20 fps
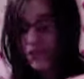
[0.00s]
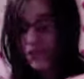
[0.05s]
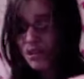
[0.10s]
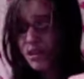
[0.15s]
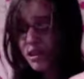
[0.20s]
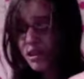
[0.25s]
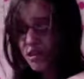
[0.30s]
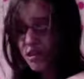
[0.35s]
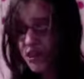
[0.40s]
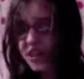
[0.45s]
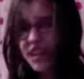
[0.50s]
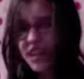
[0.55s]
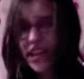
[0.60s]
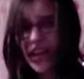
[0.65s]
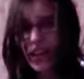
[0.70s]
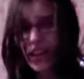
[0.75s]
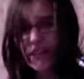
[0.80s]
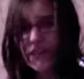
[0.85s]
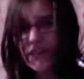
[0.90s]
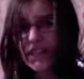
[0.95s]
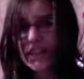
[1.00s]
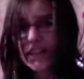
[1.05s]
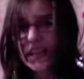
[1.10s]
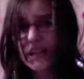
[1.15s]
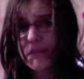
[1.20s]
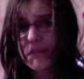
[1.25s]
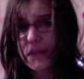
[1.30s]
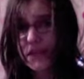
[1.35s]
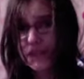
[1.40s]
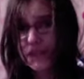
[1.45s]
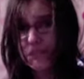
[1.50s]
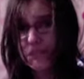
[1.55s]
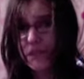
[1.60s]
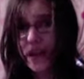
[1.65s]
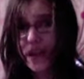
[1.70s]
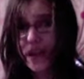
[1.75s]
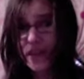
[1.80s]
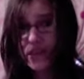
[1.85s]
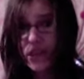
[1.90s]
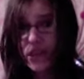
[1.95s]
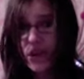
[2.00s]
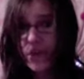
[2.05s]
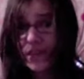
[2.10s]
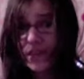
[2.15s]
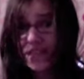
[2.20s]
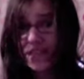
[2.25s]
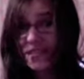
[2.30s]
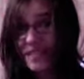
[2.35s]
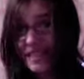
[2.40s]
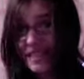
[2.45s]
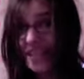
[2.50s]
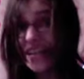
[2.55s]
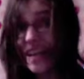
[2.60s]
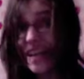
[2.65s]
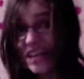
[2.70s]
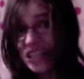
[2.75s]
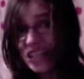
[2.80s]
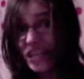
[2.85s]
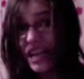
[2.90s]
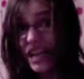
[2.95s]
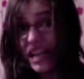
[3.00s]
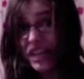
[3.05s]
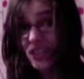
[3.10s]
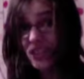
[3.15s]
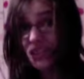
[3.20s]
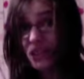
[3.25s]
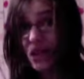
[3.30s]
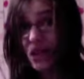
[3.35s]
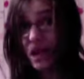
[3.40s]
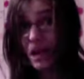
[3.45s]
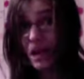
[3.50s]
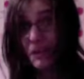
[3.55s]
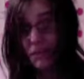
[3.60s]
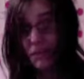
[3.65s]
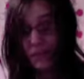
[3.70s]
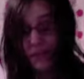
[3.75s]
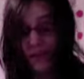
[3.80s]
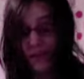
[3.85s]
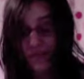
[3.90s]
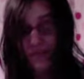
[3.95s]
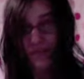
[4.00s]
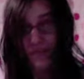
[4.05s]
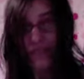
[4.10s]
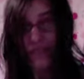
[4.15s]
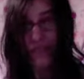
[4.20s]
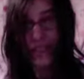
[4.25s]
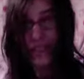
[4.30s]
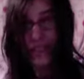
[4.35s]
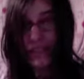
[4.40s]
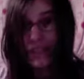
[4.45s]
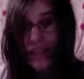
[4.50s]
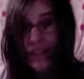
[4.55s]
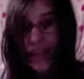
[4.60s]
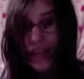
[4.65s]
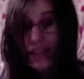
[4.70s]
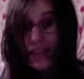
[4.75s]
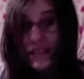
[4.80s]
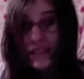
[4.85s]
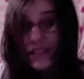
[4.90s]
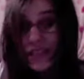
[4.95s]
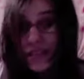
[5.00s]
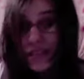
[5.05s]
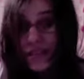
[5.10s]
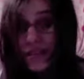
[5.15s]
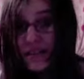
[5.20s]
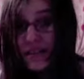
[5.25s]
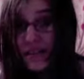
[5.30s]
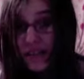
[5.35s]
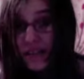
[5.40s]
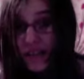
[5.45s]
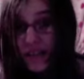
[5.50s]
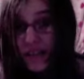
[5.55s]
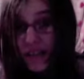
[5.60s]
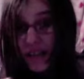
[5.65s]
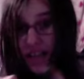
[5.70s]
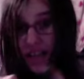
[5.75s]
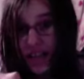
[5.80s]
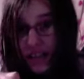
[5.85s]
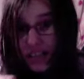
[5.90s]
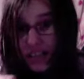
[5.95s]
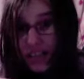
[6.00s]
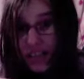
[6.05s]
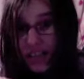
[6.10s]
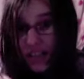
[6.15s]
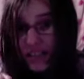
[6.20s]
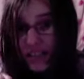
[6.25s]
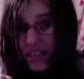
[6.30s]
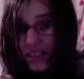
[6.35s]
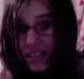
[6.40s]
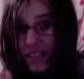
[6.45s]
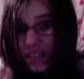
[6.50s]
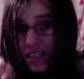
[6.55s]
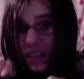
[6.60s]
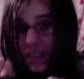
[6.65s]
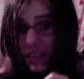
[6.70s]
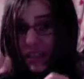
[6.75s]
the thing I really like about this bag, though, is it actually has um, these little handles here. It's kind of hard to see.